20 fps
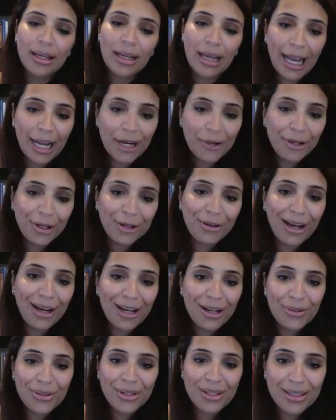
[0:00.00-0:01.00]
angry
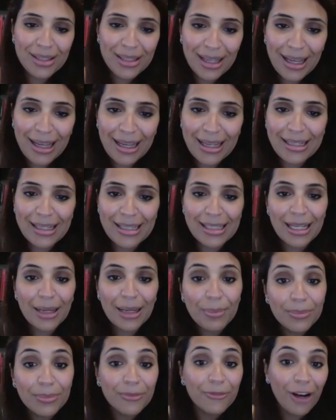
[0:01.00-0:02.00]
crowds and
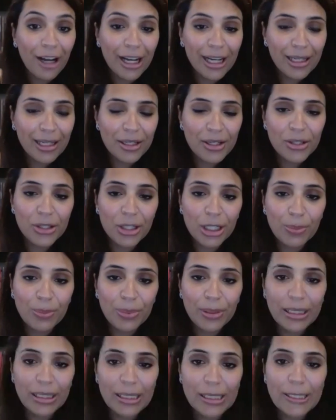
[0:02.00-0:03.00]
some violence took
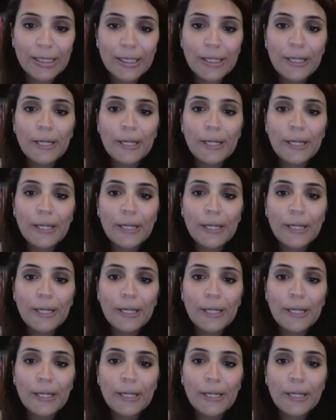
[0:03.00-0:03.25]
place.